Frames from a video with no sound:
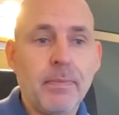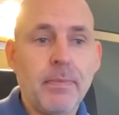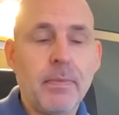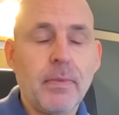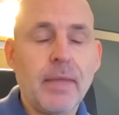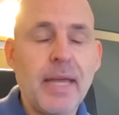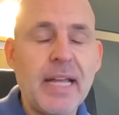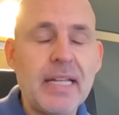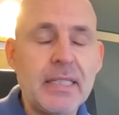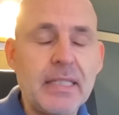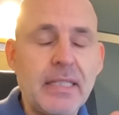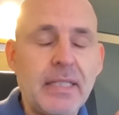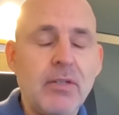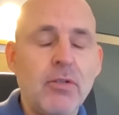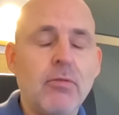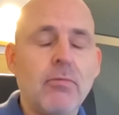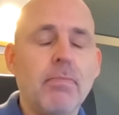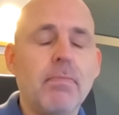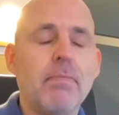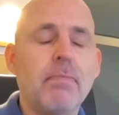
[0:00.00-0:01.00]
that's
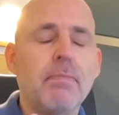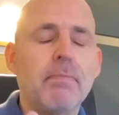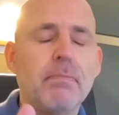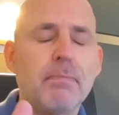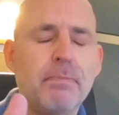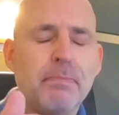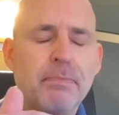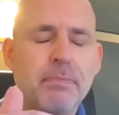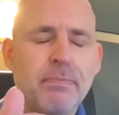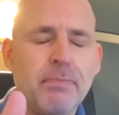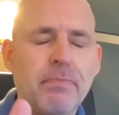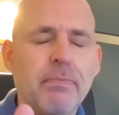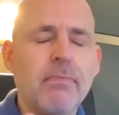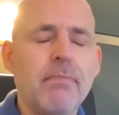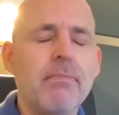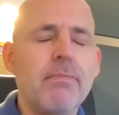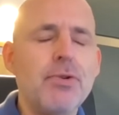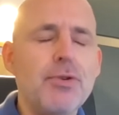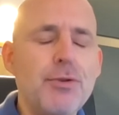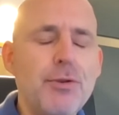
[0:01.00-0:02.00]
still
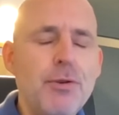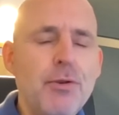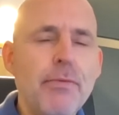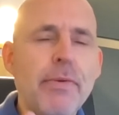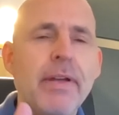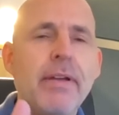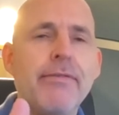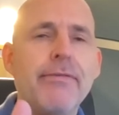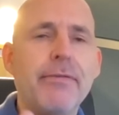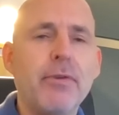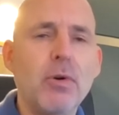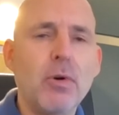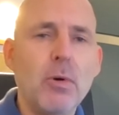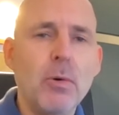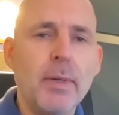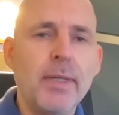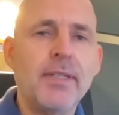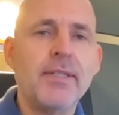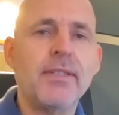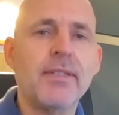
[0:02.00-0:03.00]
moving
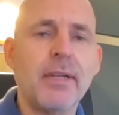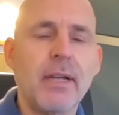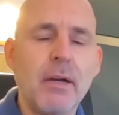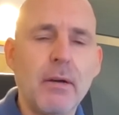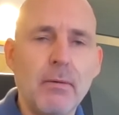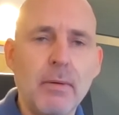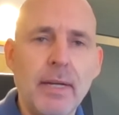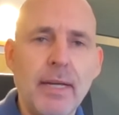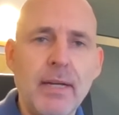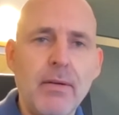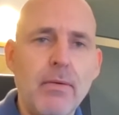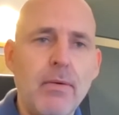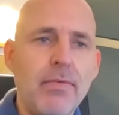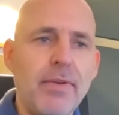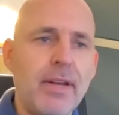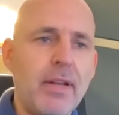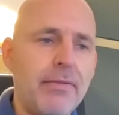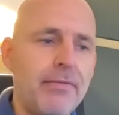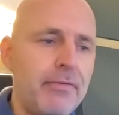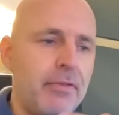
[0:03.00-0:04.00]
forward slowly. We've
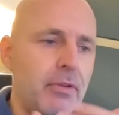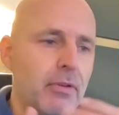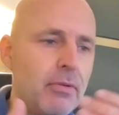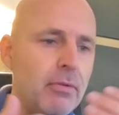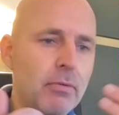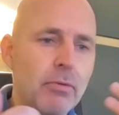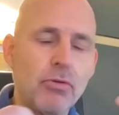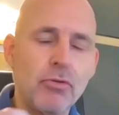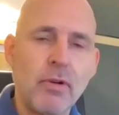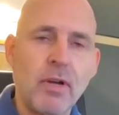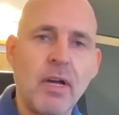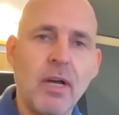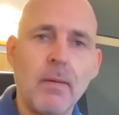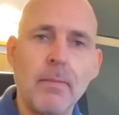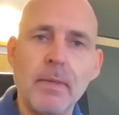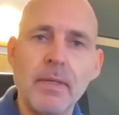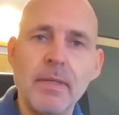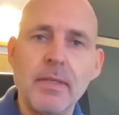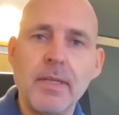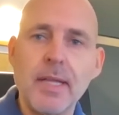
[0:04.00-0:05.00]
had a few
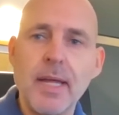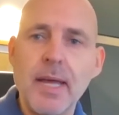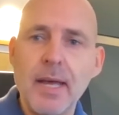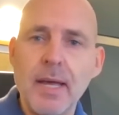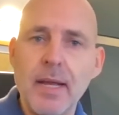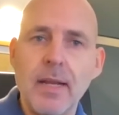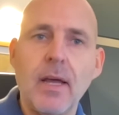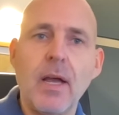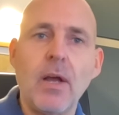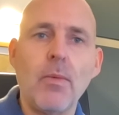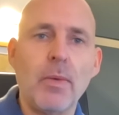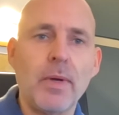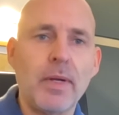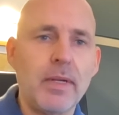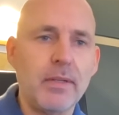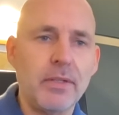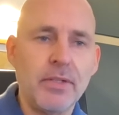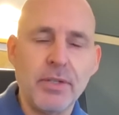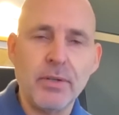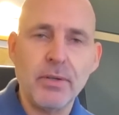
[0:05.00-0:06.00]
dramas there, like we
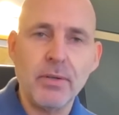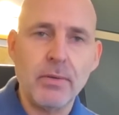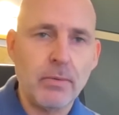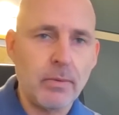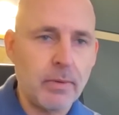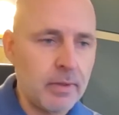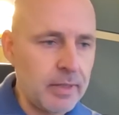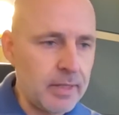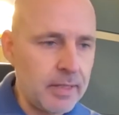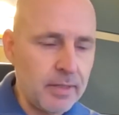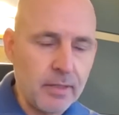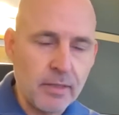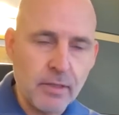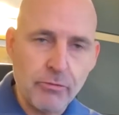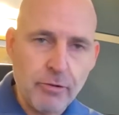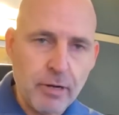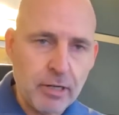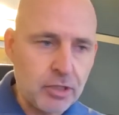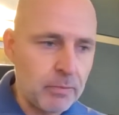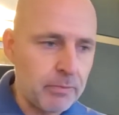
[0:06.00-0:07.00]
do on these
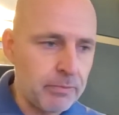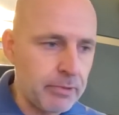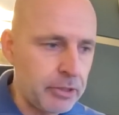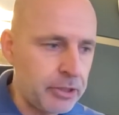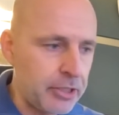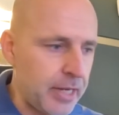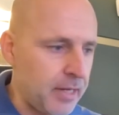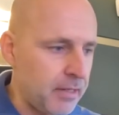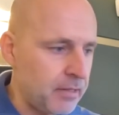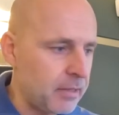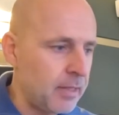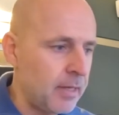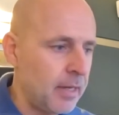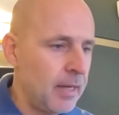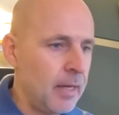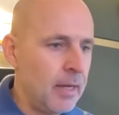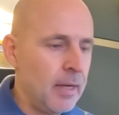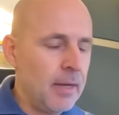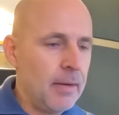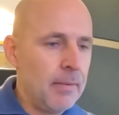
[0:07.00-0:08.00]
construction projects,
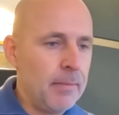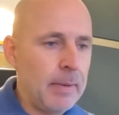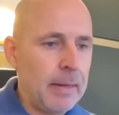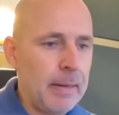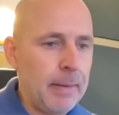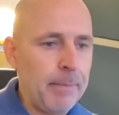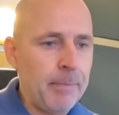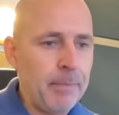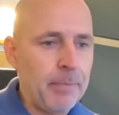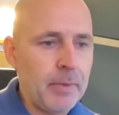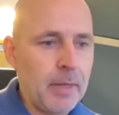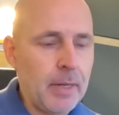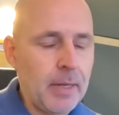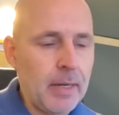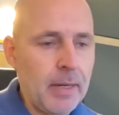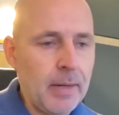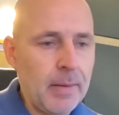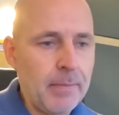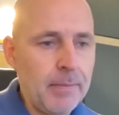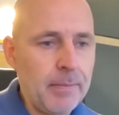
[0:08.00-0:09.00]
but
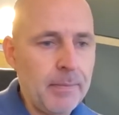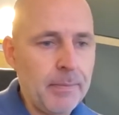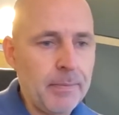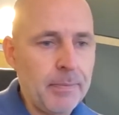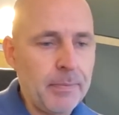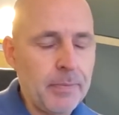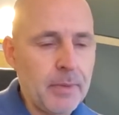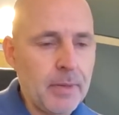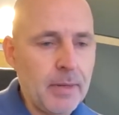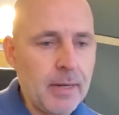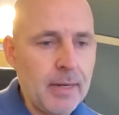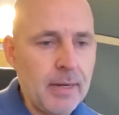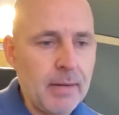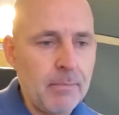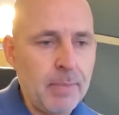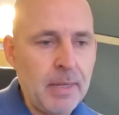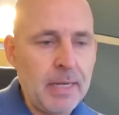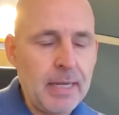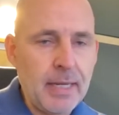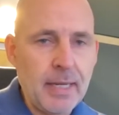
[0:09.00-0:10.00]

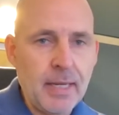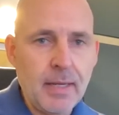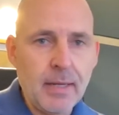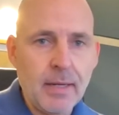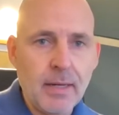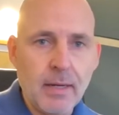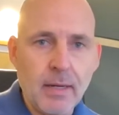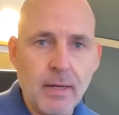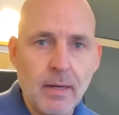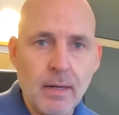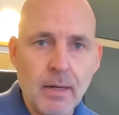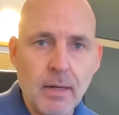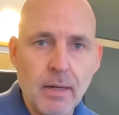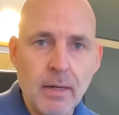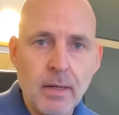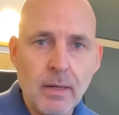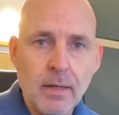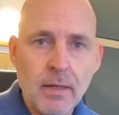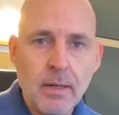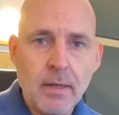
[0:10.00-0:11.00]
Billy, our